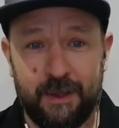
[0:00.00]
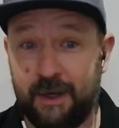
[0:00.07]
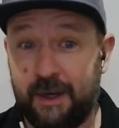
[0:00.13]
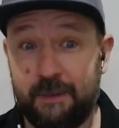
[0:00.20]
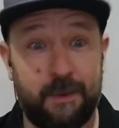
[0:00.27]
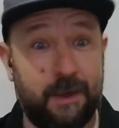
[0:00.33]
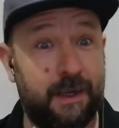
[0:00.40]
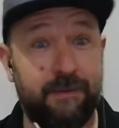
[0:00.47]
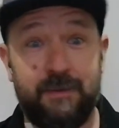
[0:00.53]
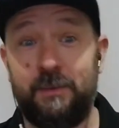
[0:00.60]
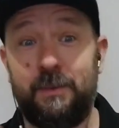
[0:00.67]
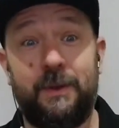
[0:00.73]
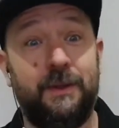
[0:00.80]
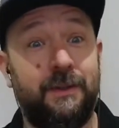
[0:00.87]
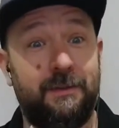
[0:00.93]
I might even
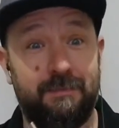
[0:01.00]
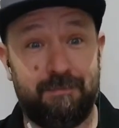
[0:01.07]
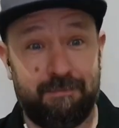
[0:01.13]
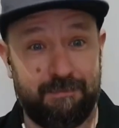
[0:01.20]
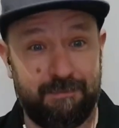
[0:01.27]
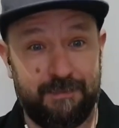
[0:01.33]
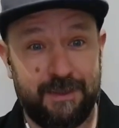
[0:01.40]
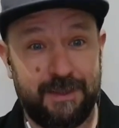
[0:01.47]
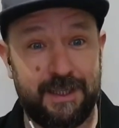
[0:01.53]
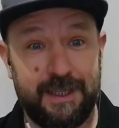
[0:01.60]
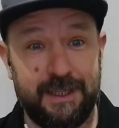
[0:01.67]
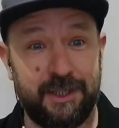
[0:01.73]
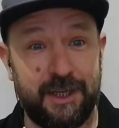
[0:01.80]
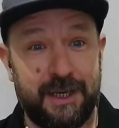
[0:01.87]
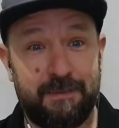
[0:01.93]
want the
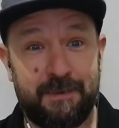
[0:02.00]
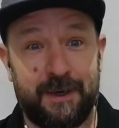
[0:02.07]
TJ